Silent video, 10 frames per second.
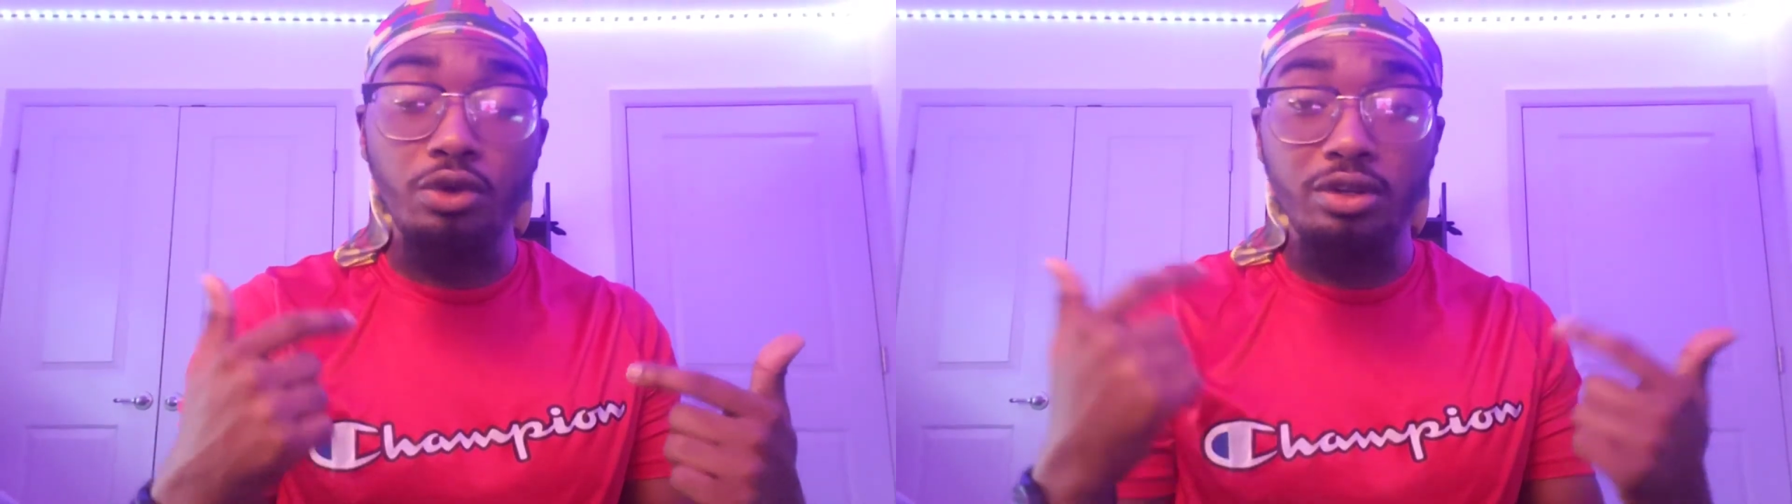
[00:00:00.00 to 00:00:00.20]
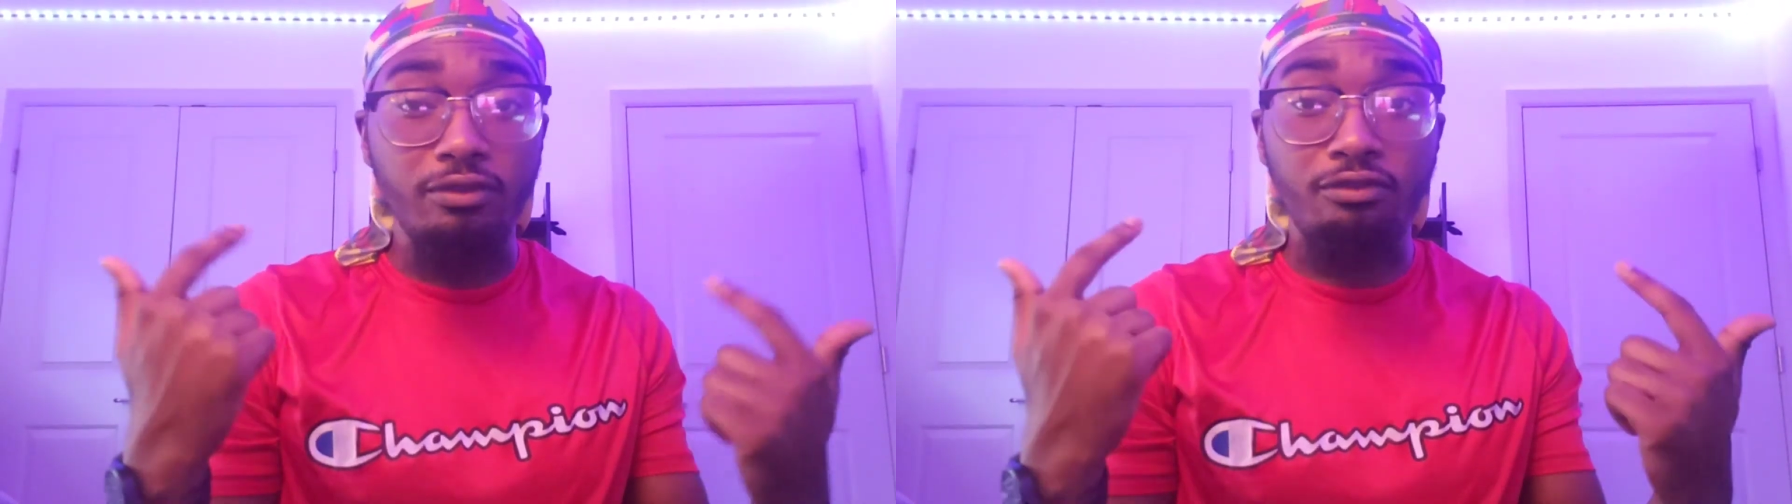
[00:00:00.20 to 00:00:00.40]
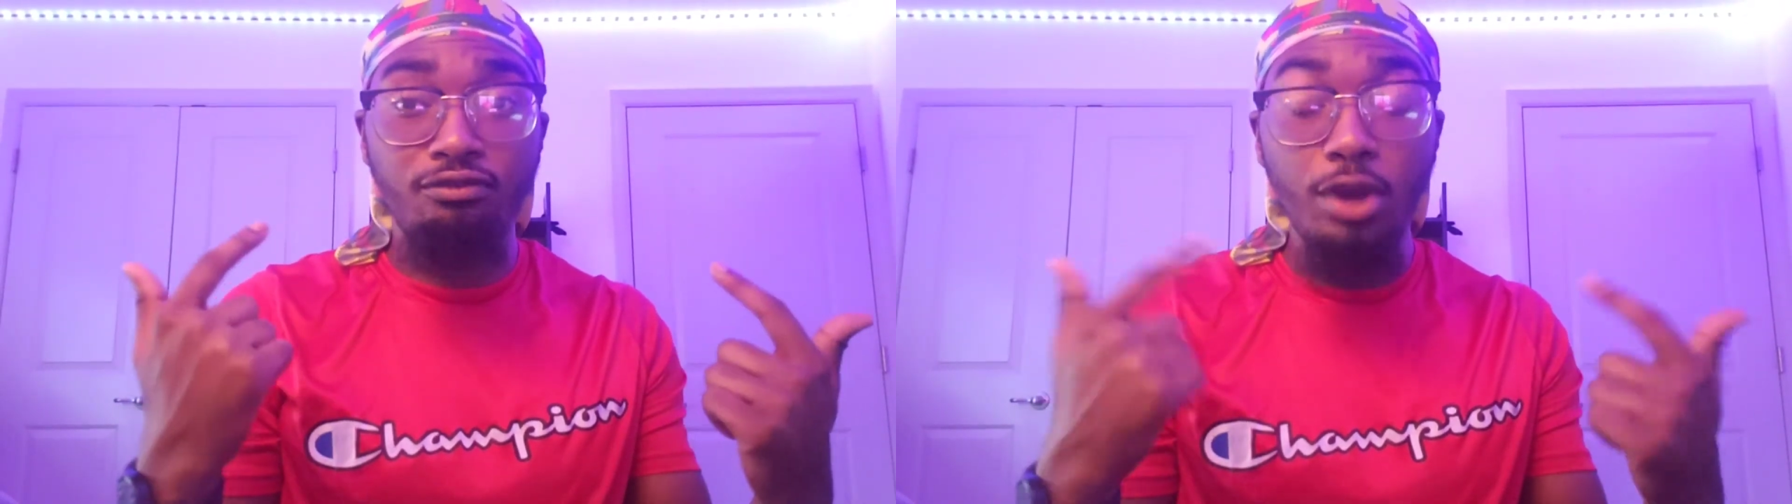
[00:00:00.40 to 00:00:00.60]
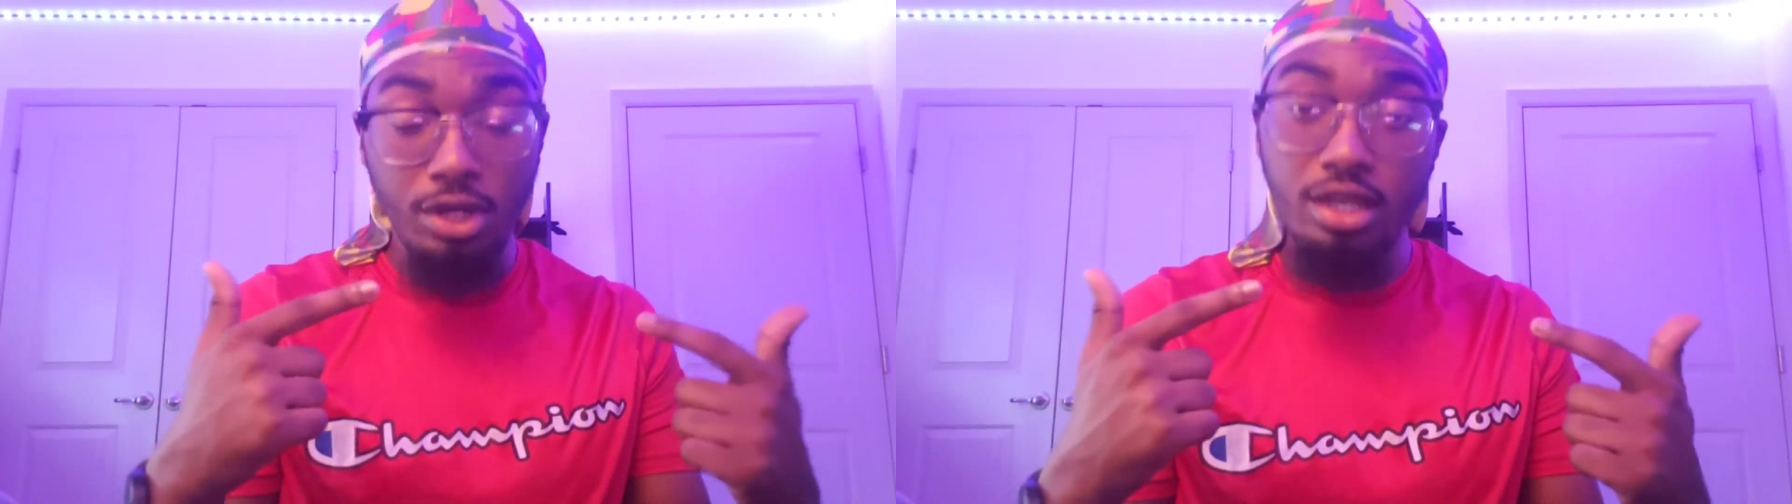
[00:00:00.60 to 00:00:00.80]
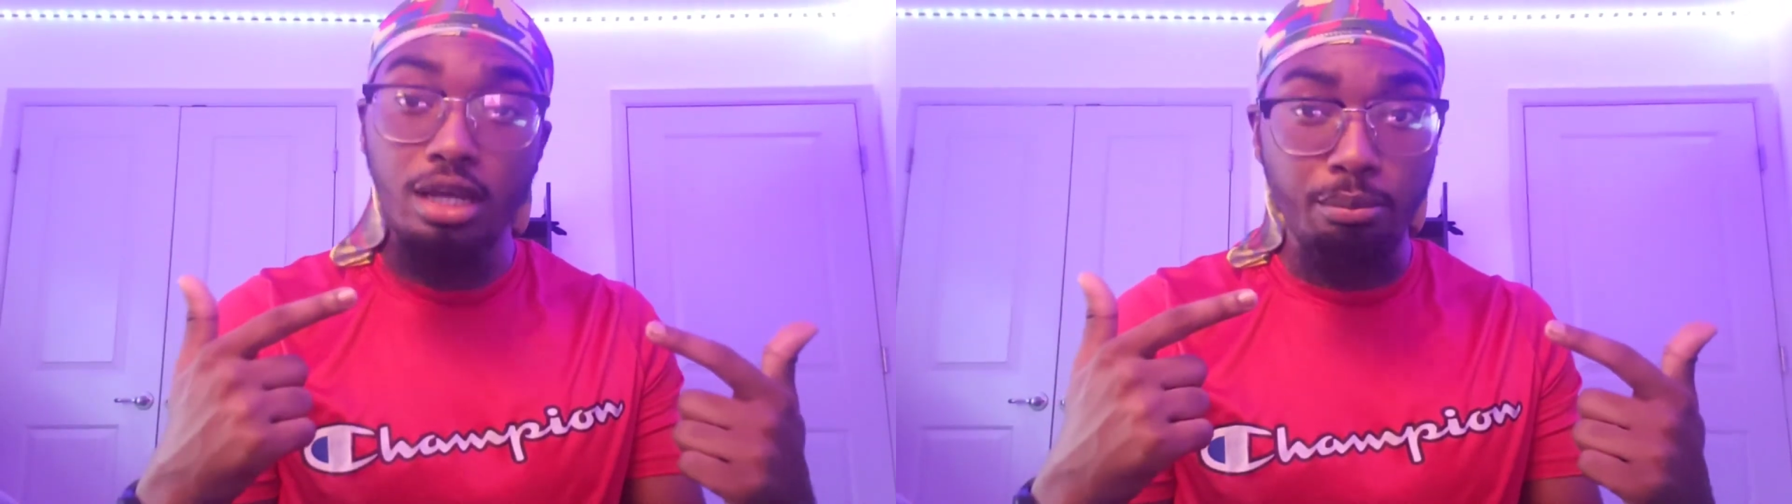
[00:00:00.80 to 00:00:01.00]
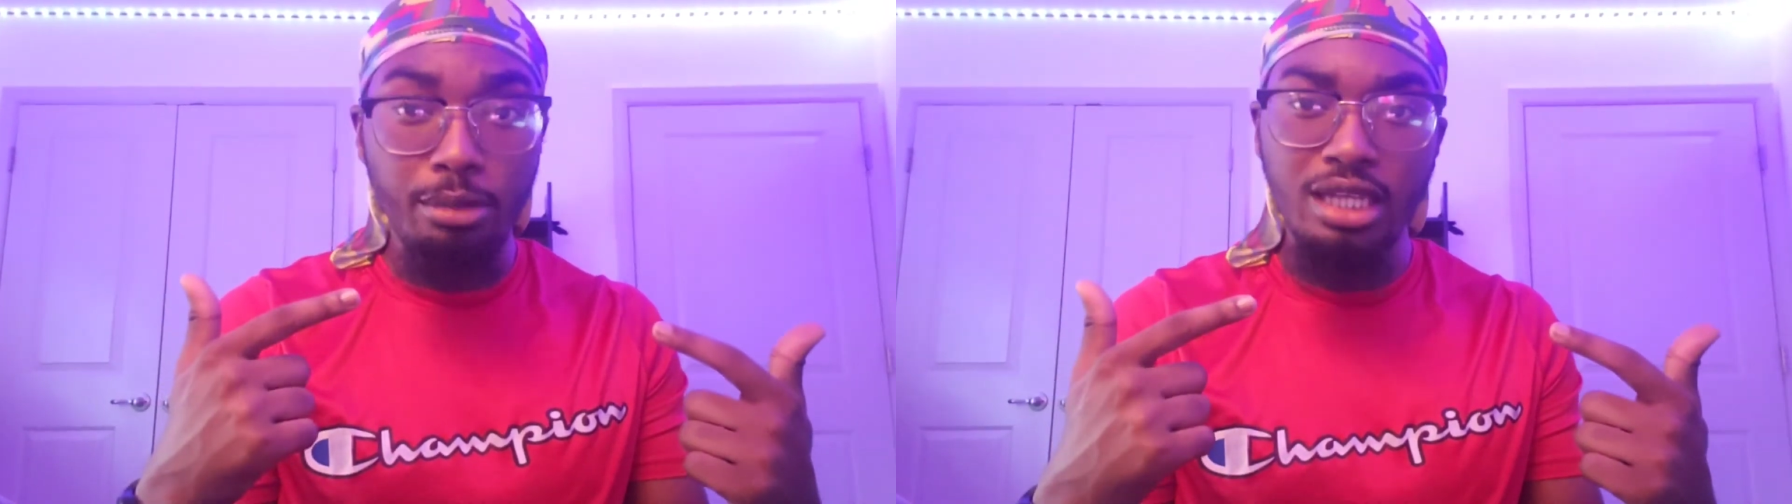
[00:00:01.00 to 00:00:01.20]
hurry the fuck up,